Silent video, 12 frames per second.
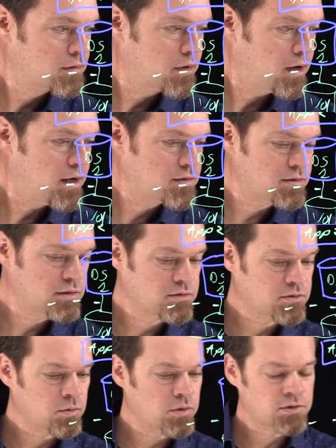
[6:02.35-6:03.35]
Constant
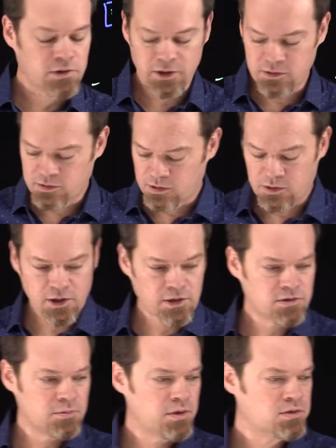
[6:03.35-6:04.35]
storage latency, not
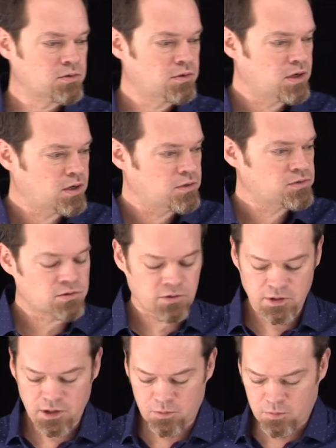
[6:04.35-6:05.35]
so much on the host or
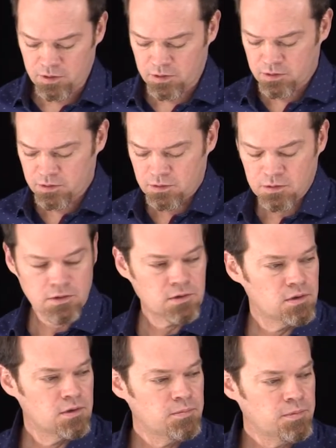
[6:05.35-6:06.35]
the network,
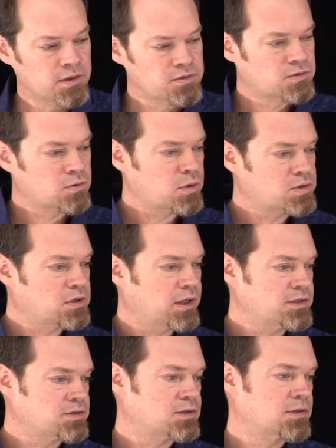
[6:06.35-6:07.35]
but storage
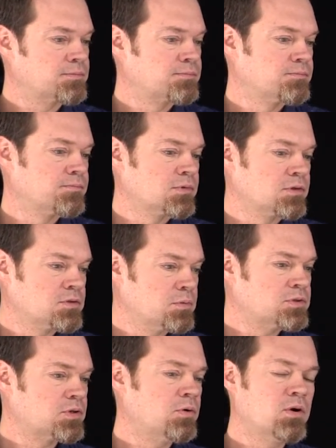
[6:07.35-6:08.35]
latency. So
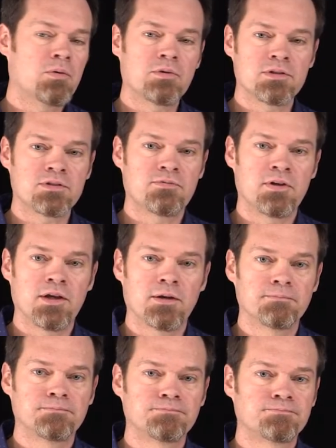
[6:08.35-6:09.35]
what's going on with this VM?